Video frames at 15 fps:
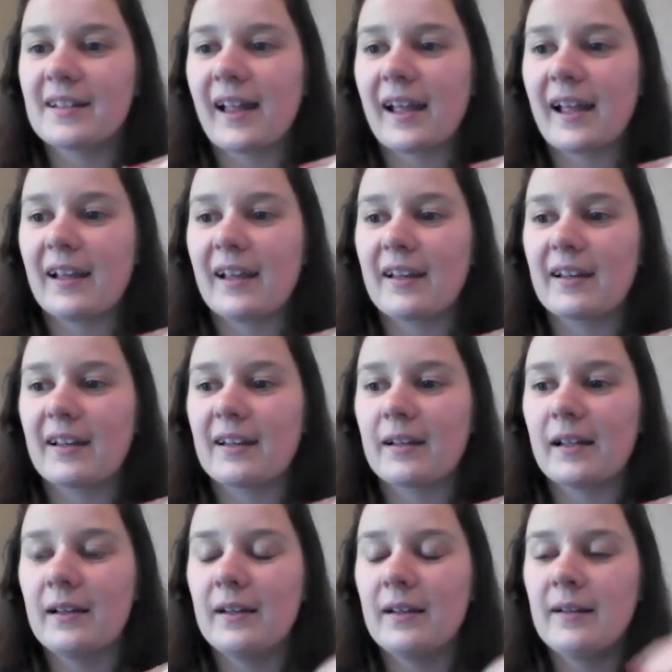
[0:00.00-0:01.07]
like
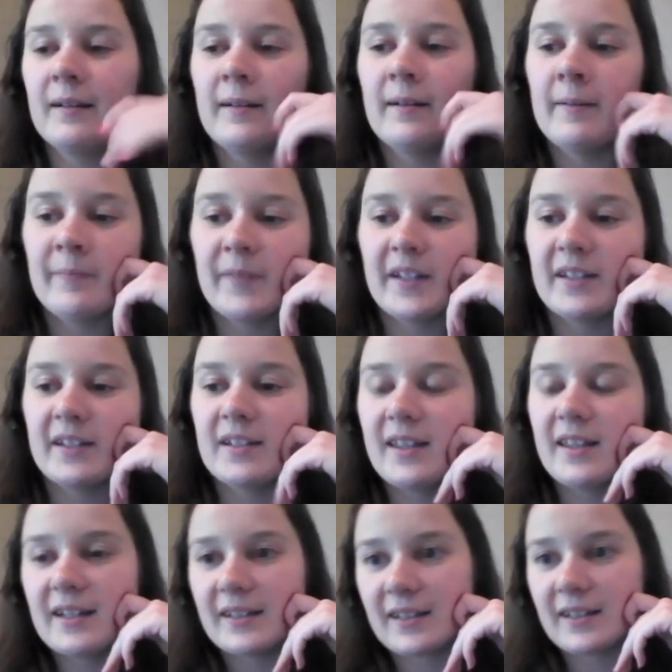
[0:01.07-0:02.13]
it's not
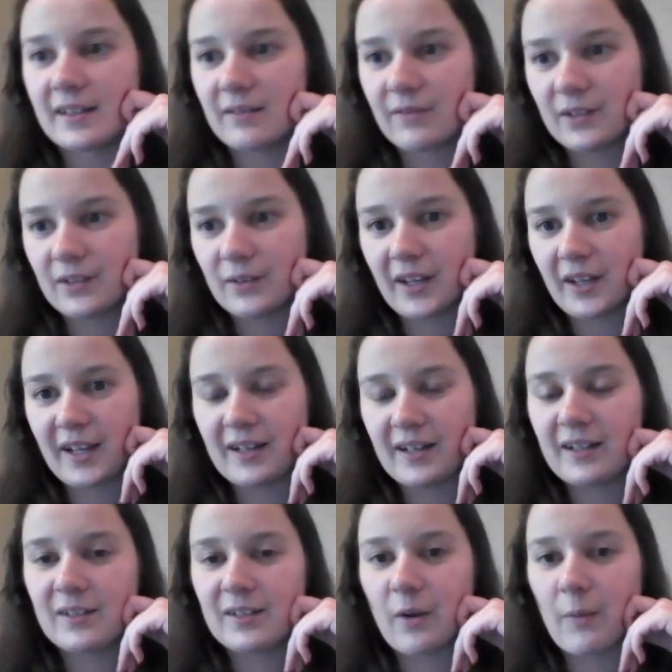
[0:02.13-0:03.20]
that it doesn't feel
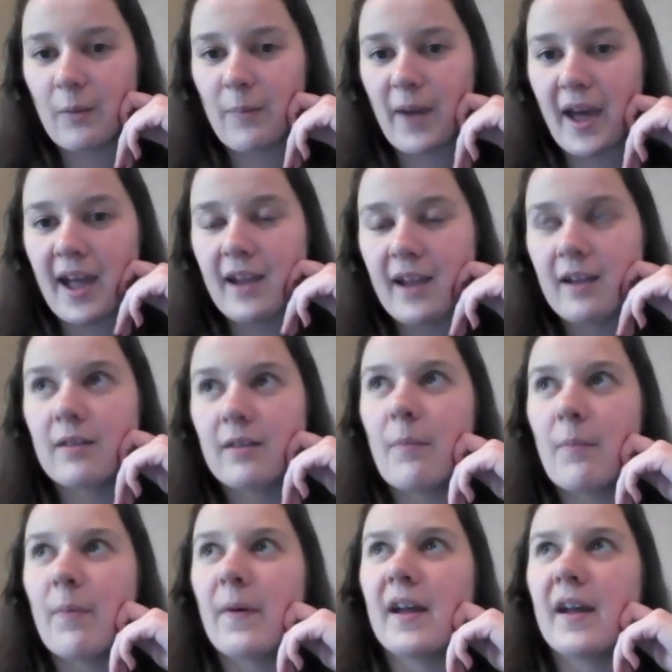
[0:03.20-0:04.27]
organic to go back,
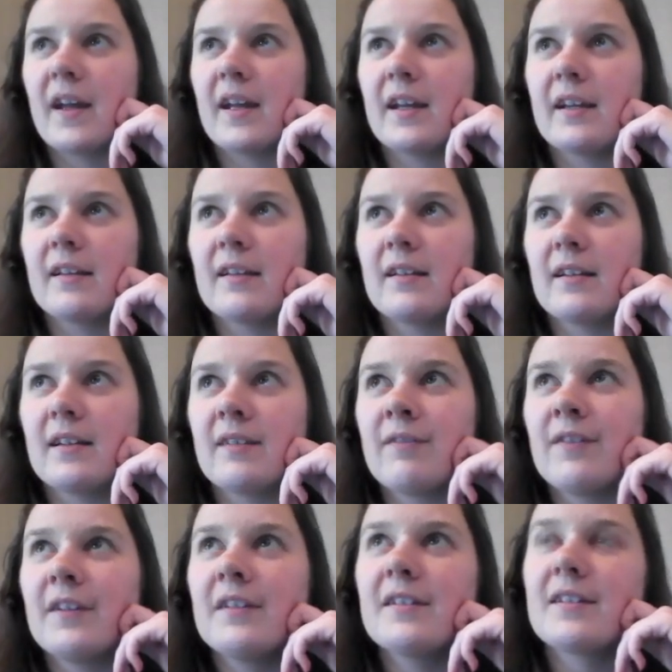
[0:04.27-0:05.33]
but it
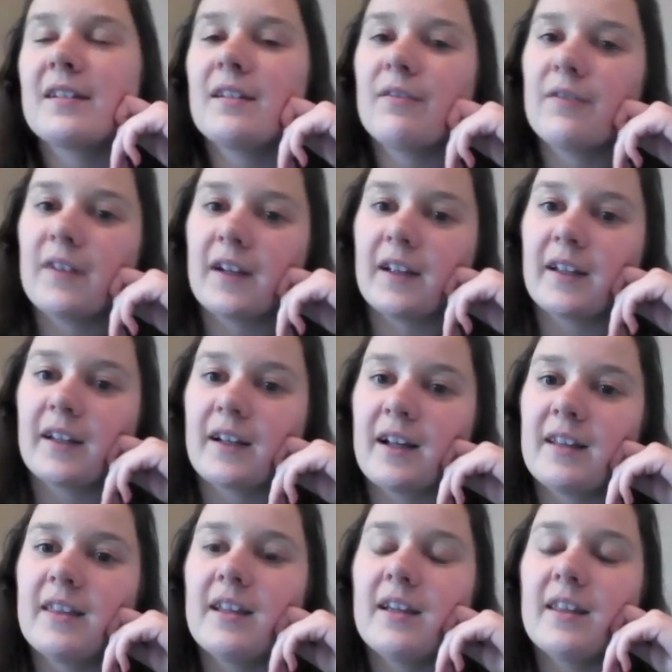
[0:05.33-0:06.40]
feels different. I
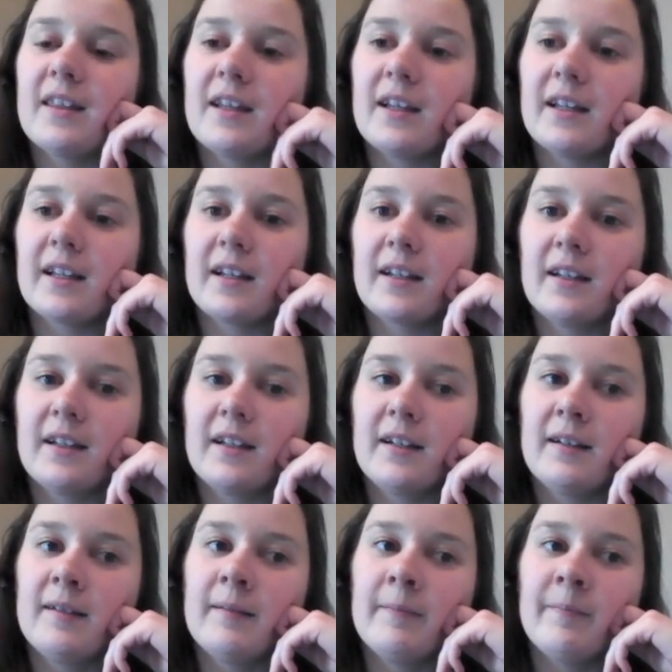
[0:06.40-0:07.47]
think that
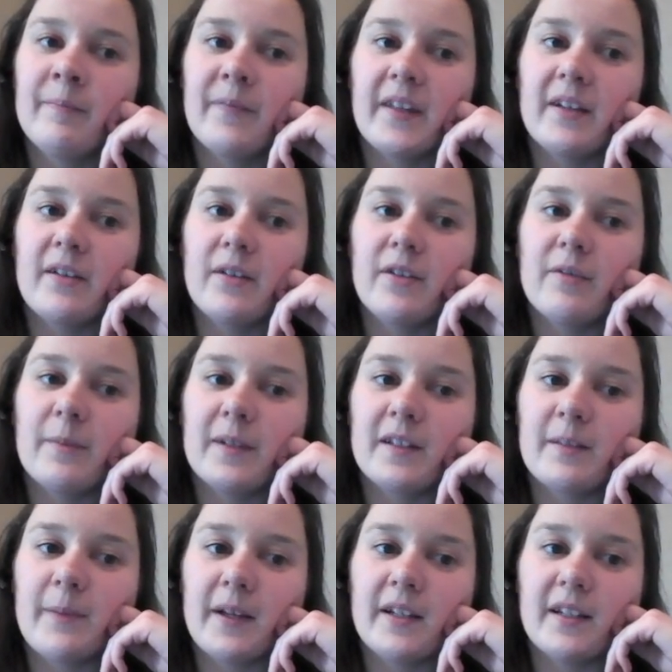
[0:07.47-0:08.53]
I know you've been
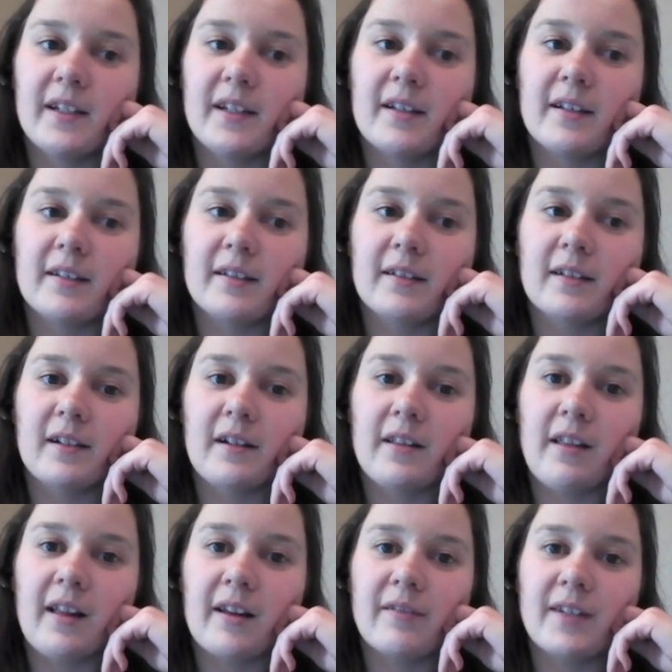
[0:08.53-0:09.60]
spending a
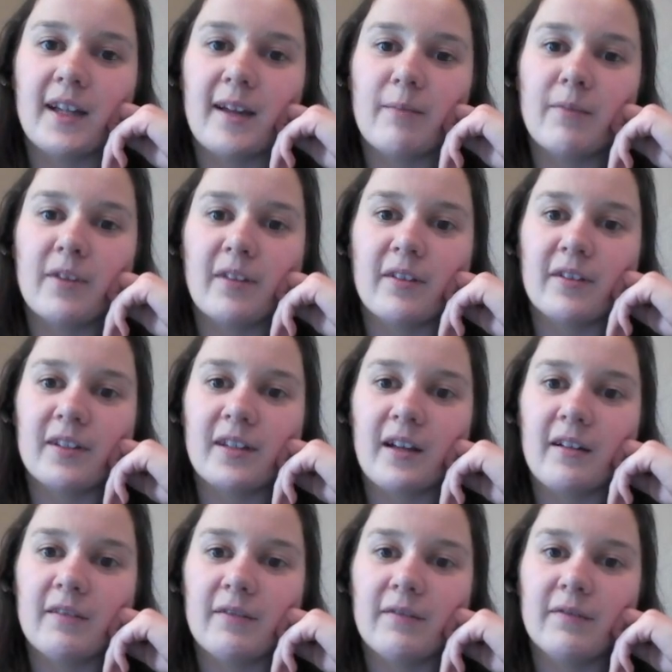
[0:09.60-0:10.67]
lot of time with
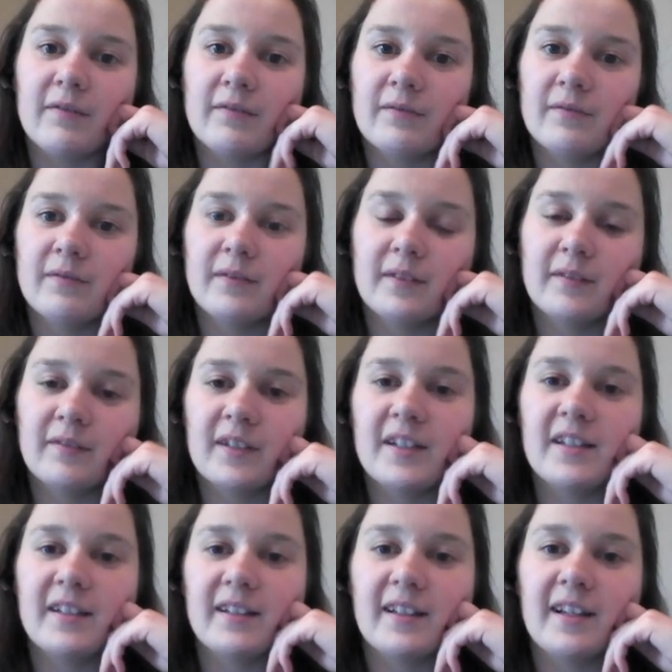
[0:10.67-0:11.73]
yourself
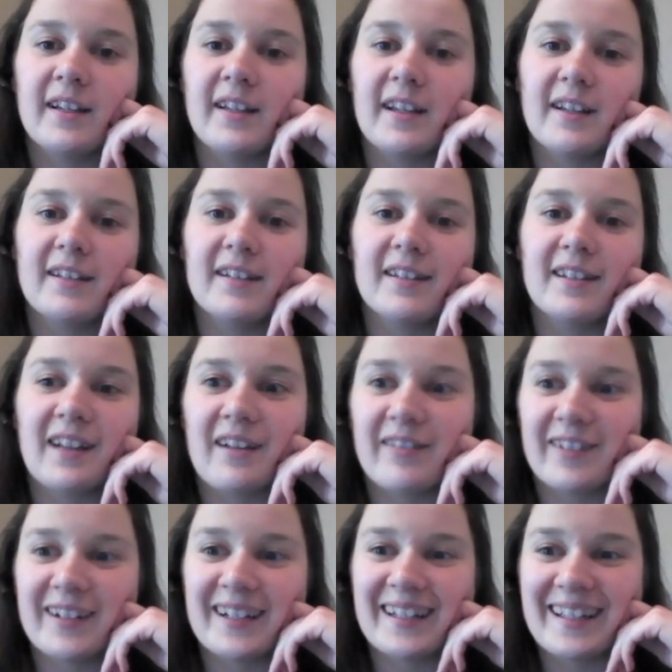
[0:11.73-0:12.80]
recently and like
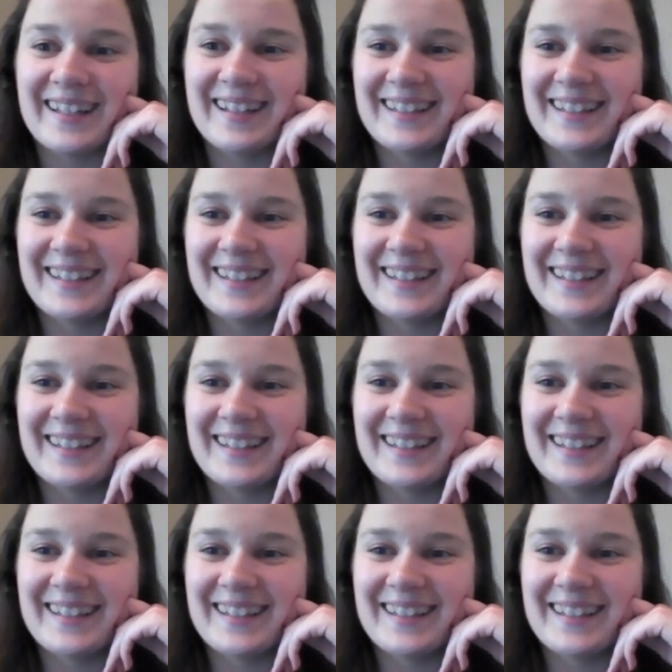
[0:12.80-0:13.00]
discovering